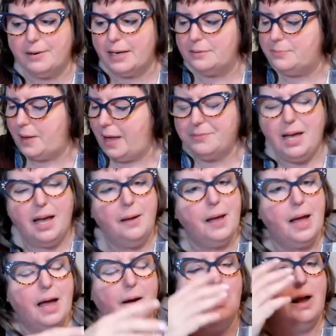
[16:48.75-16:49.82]
I've got
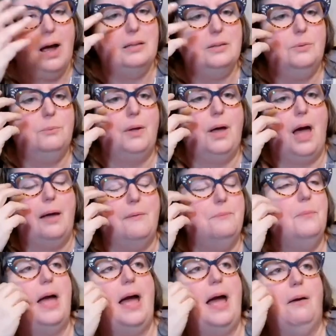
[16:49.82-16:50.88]
I
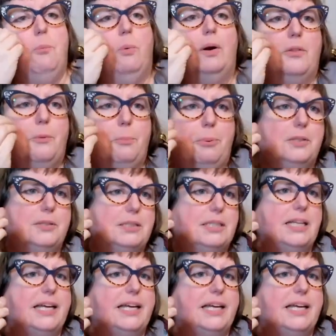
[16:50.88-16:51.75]
one of the perks of the